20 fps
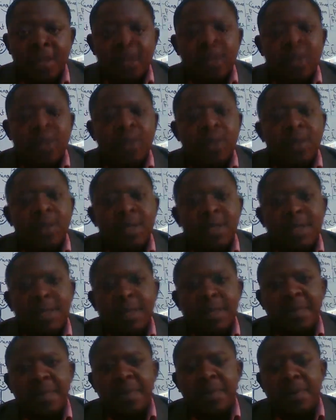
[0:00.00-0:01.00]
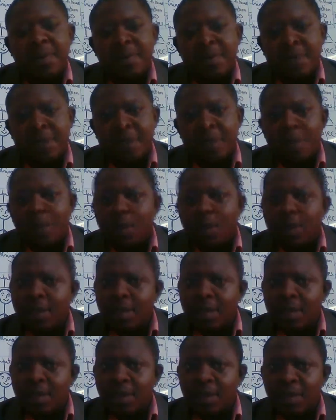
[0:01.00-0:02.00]
So those are some of the qualifier words
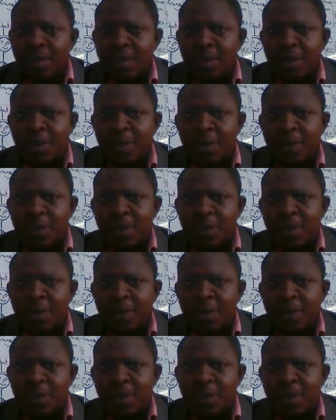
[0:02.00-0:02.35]
that you can